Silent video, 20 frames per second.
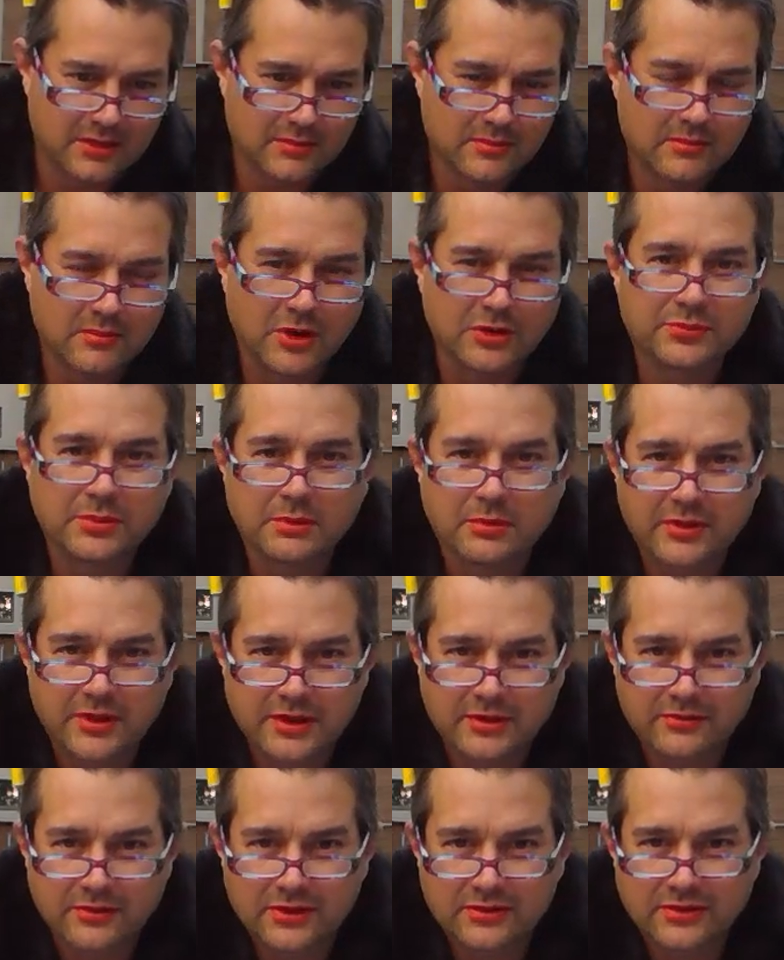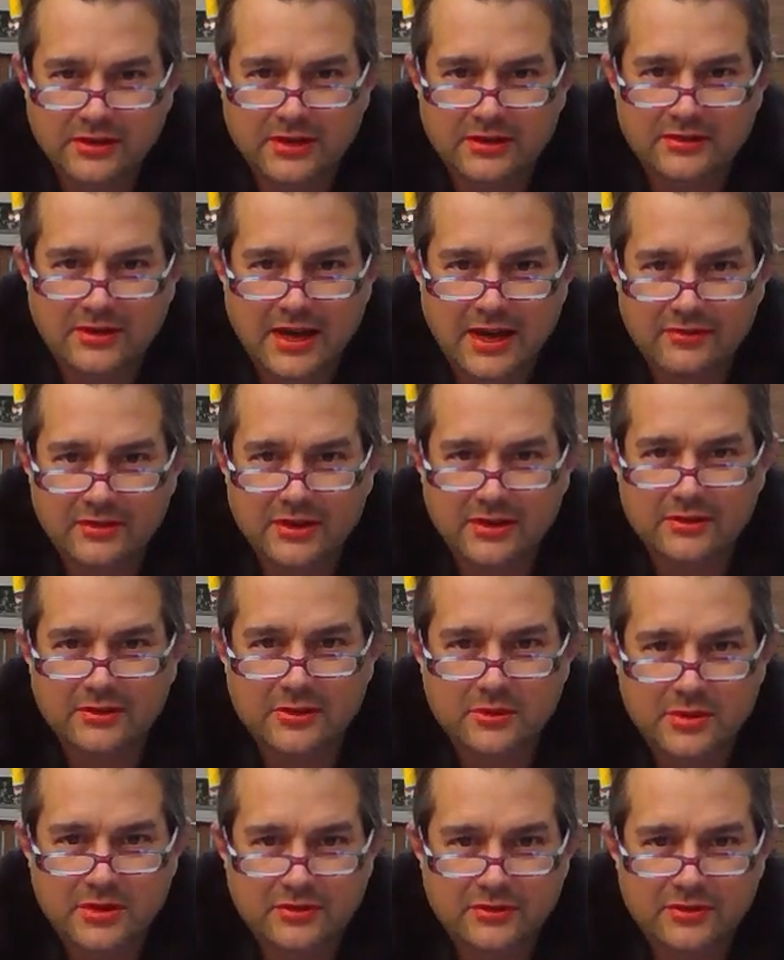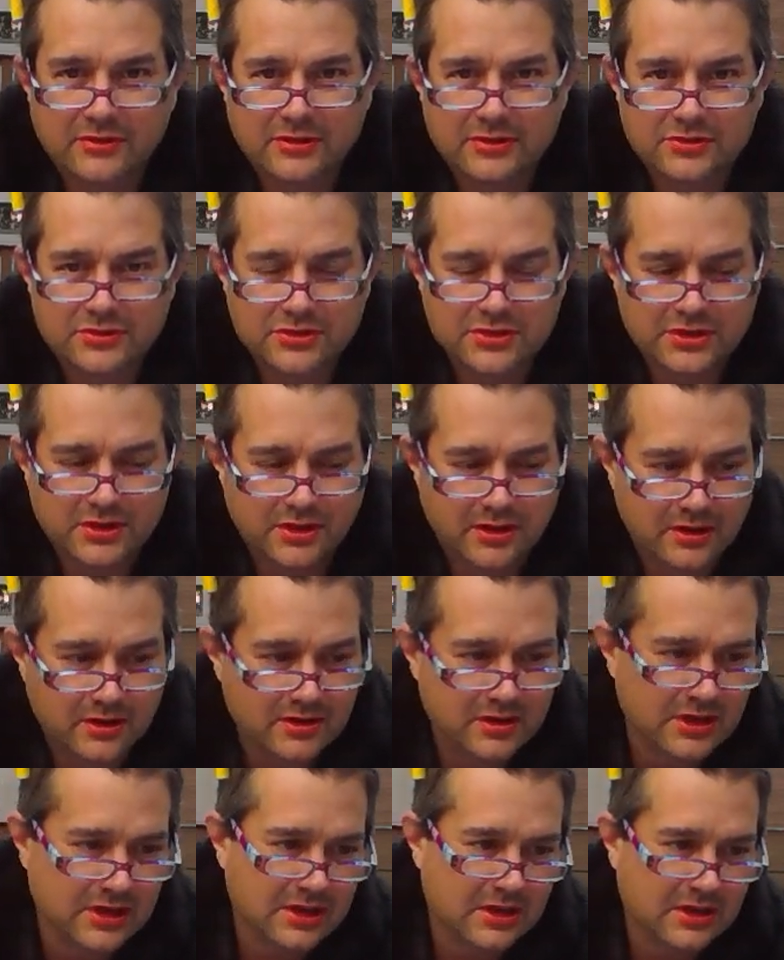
Most people think of Riesling as having a little bit of residual sugar.